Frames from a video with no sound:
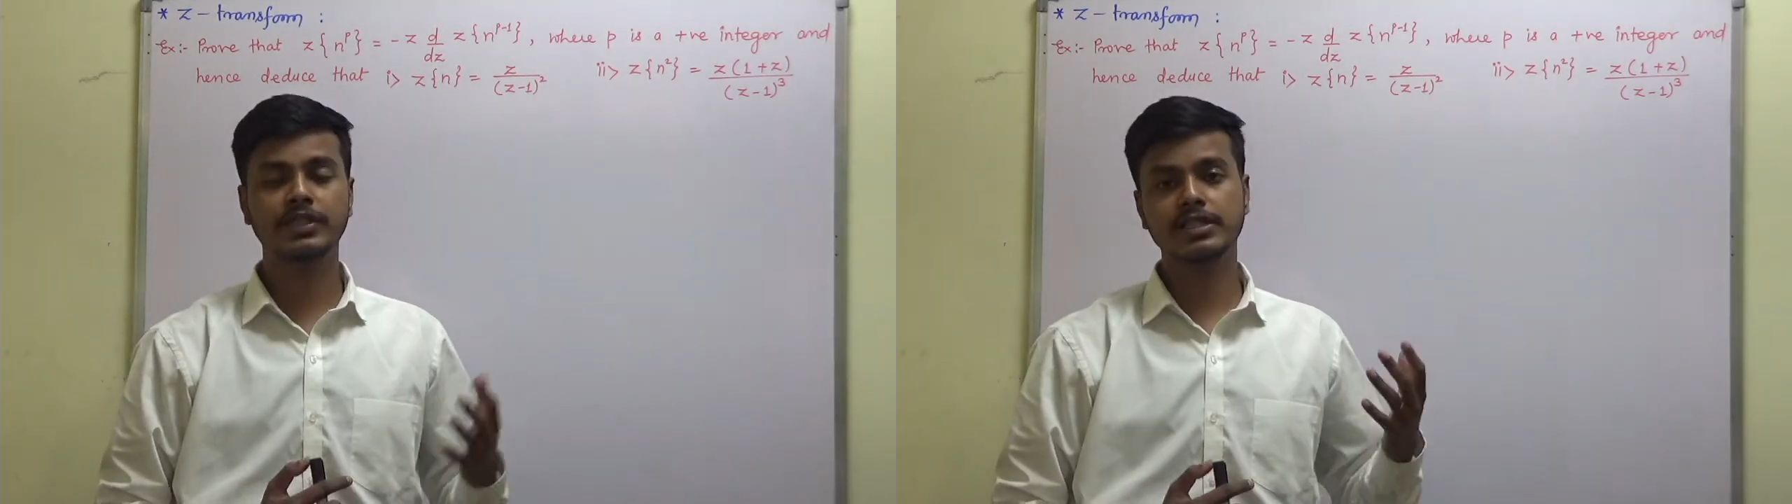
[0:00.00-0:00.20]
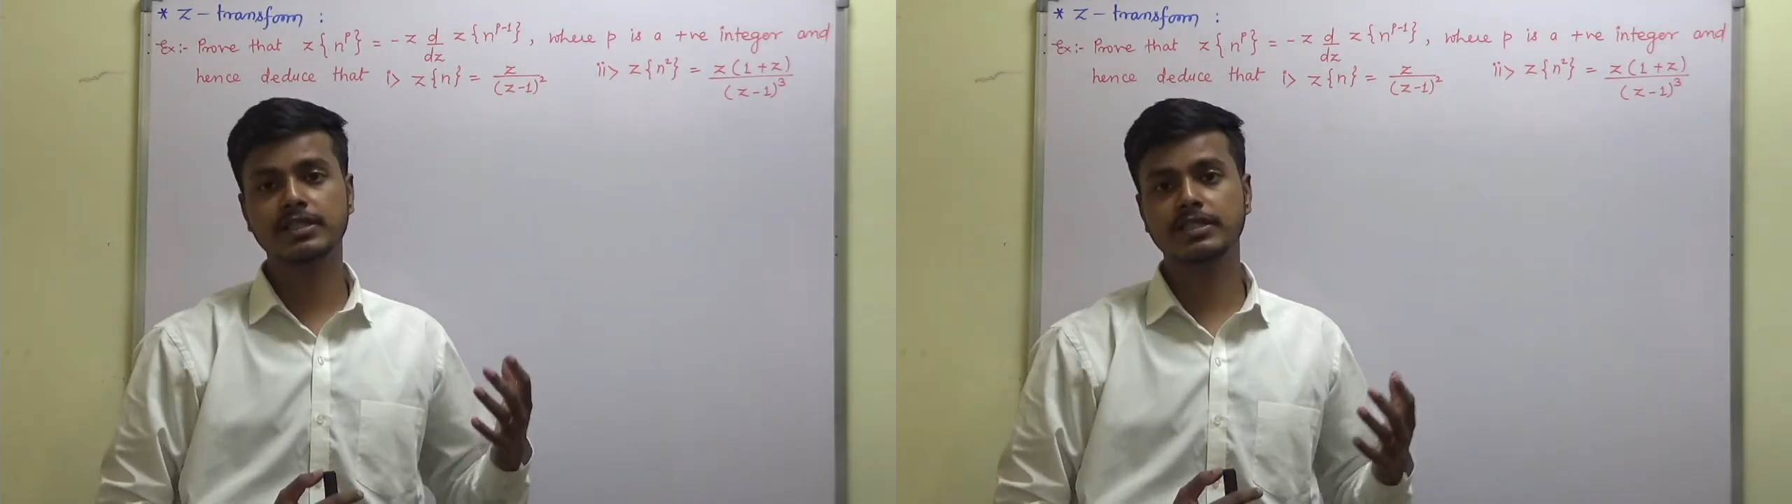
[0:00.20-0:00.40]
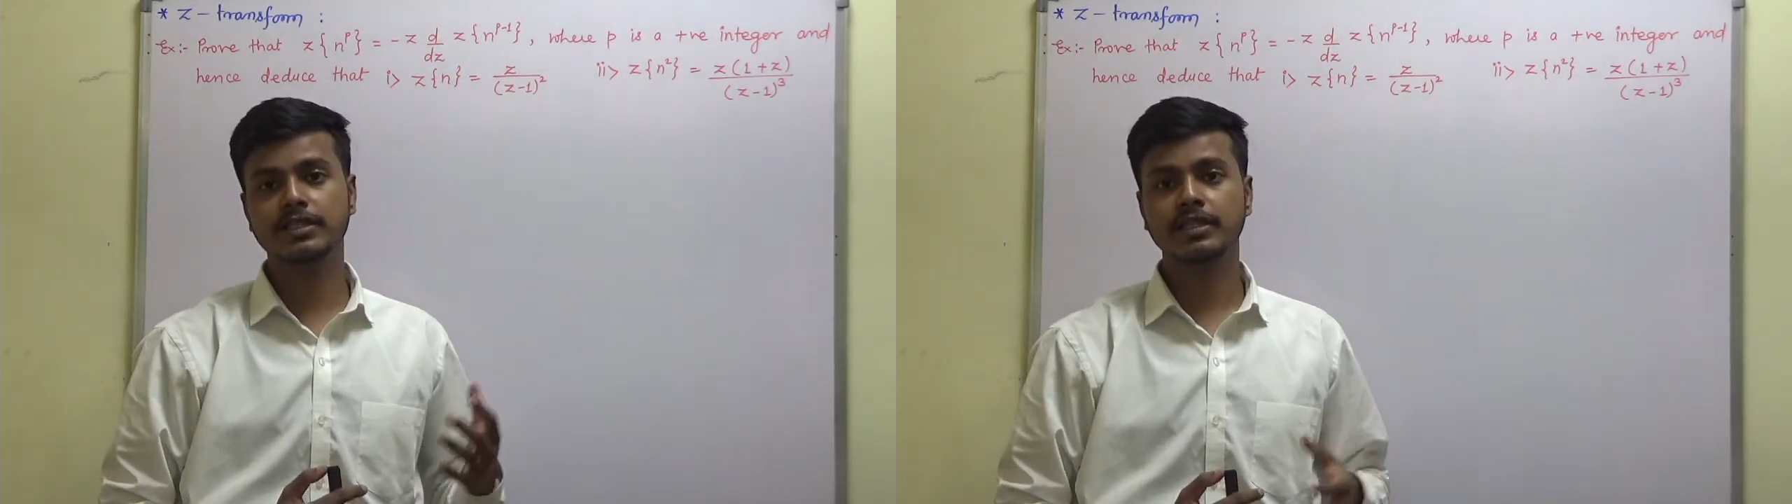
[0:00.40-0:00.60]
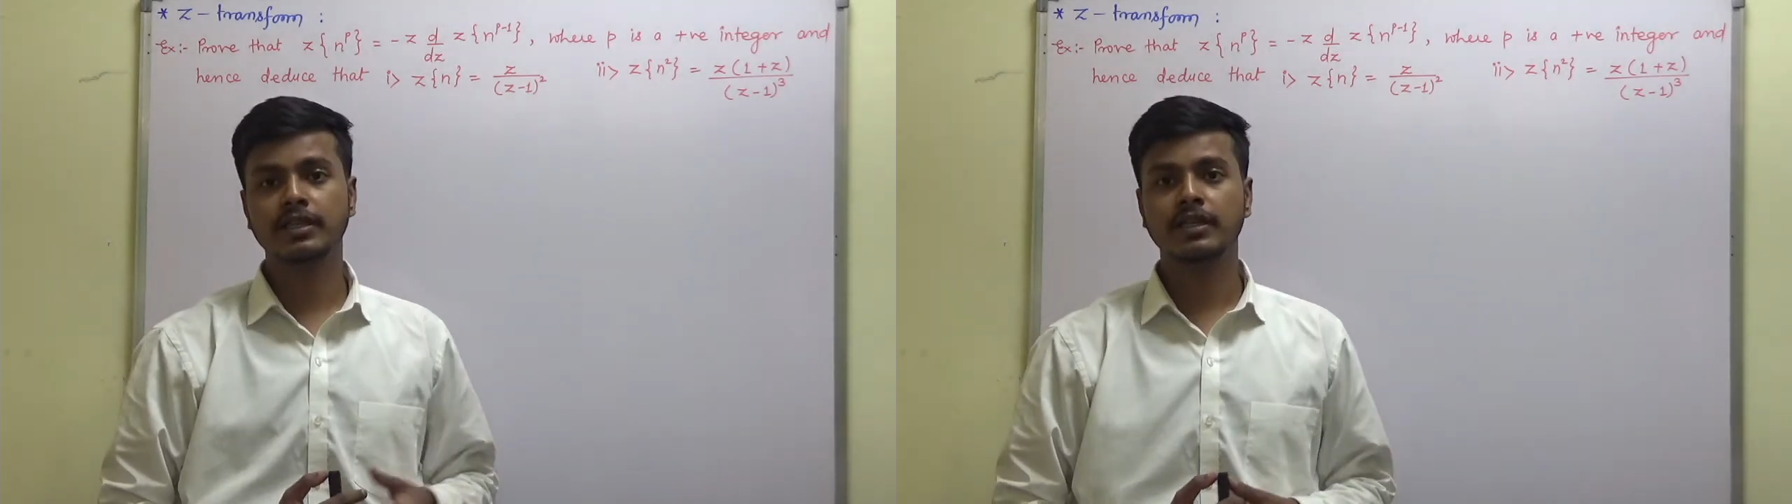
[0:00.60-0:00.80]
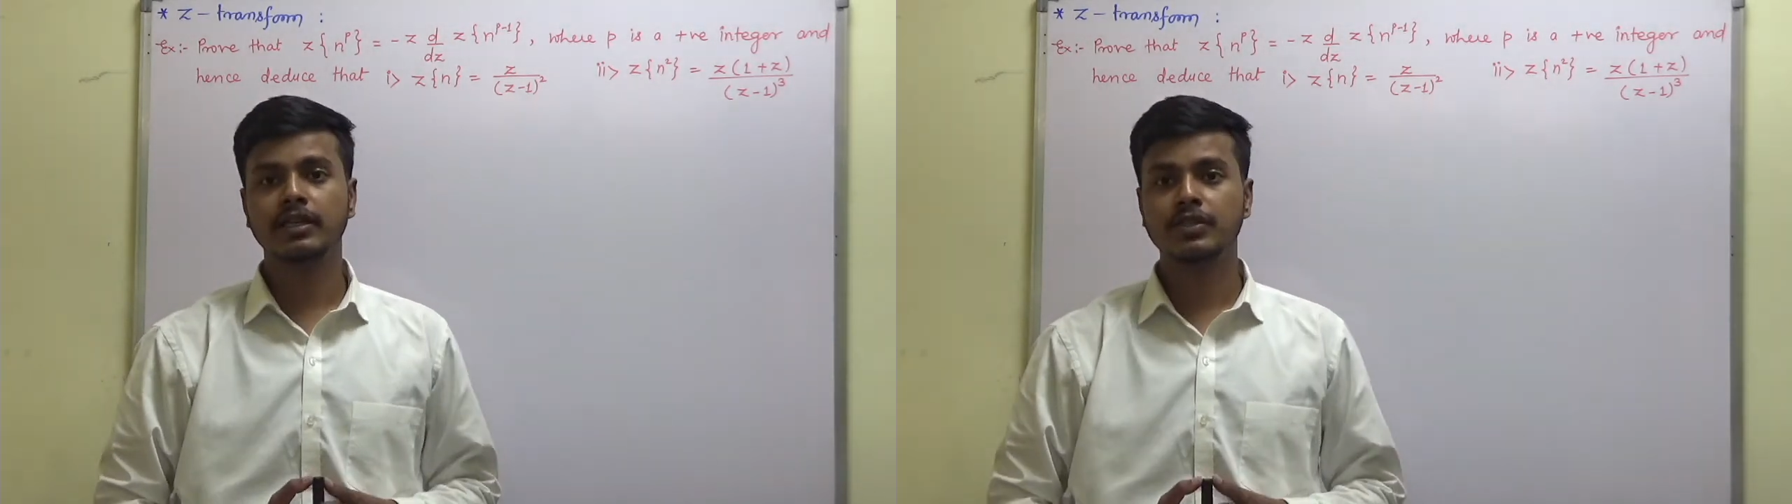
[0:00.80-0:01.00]
this
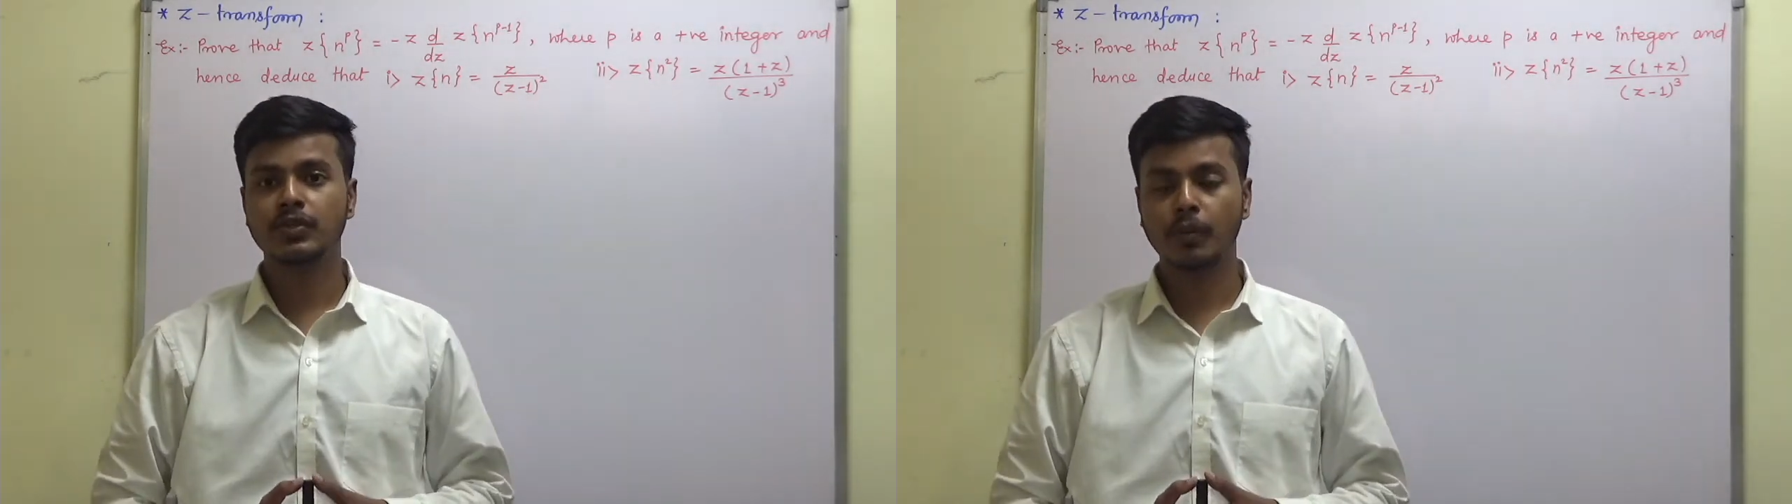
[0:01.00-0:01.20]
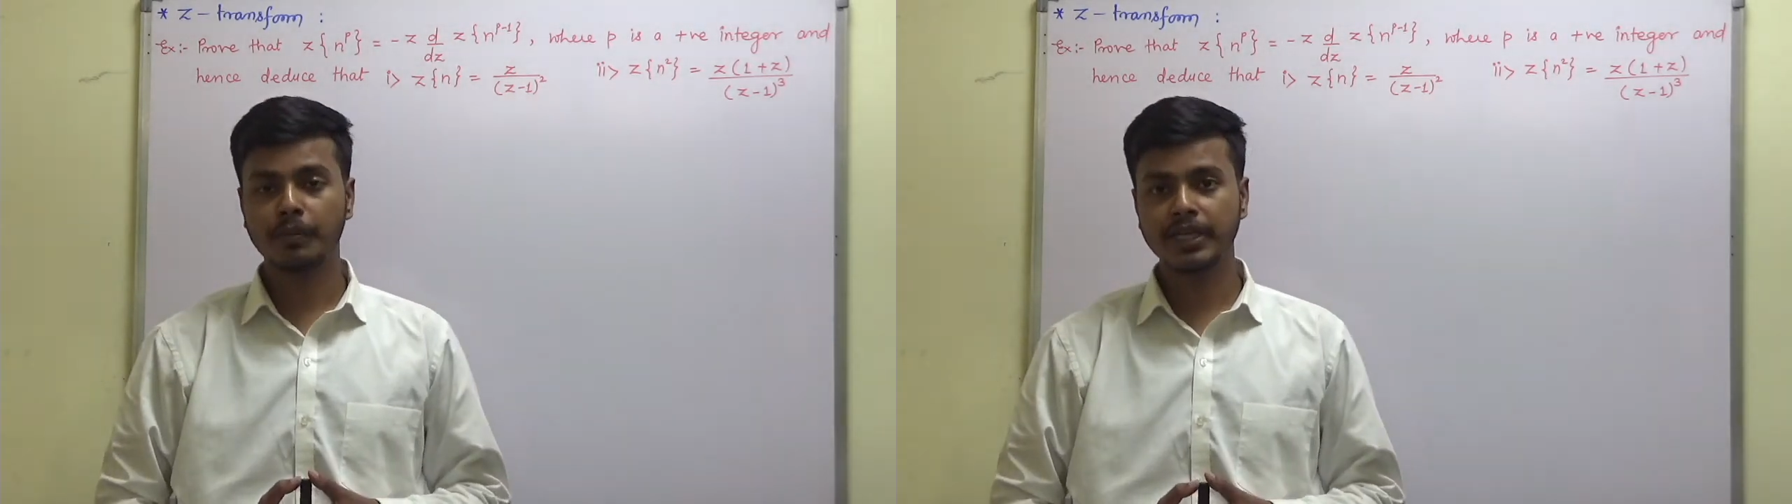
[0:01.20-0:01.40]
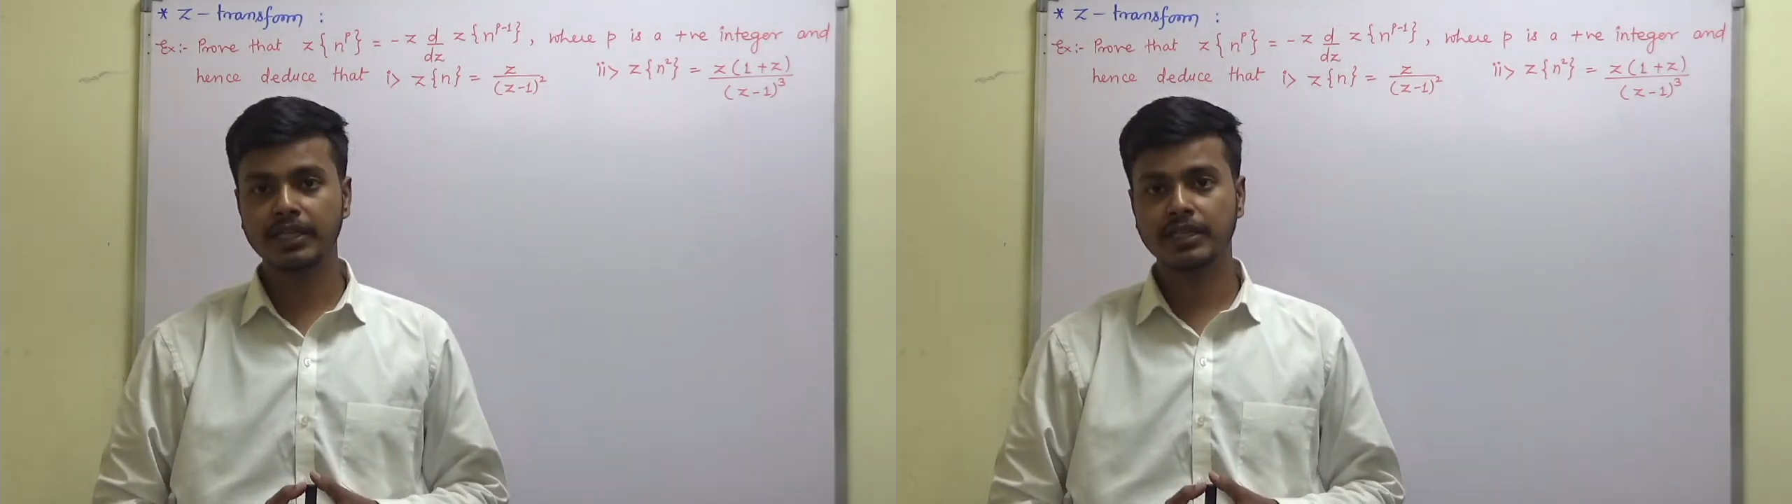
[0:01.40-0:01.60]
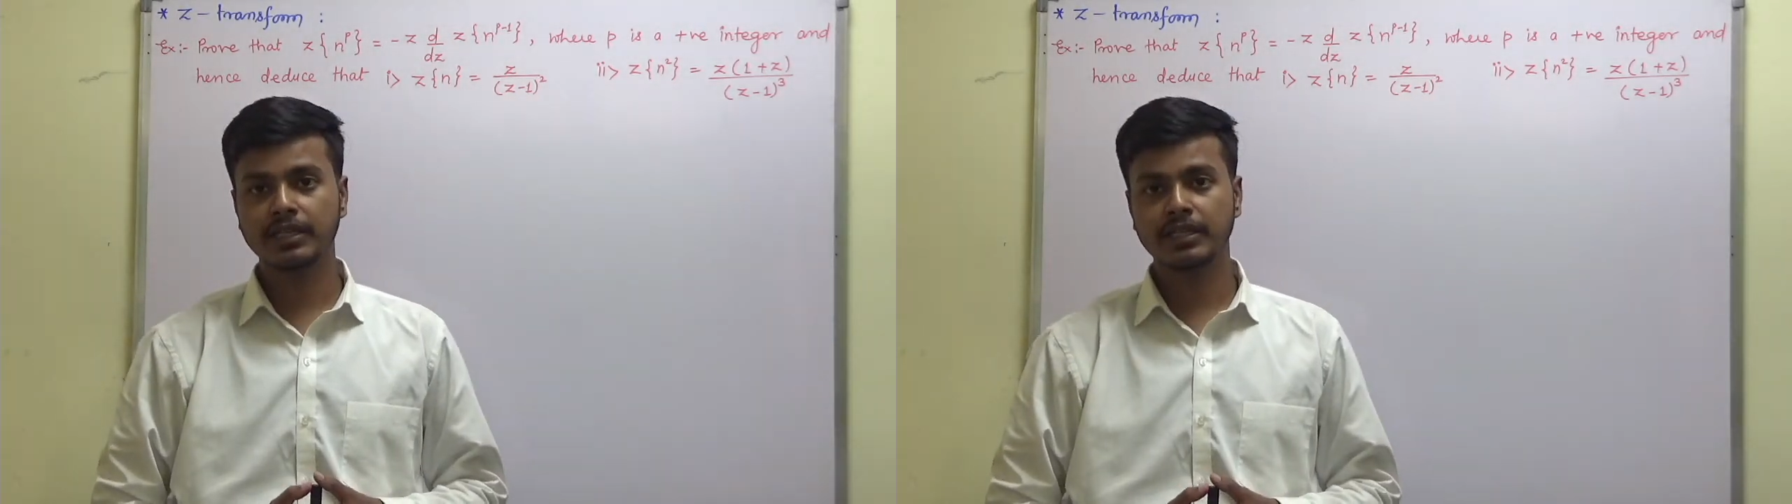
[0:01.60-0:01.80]
topic,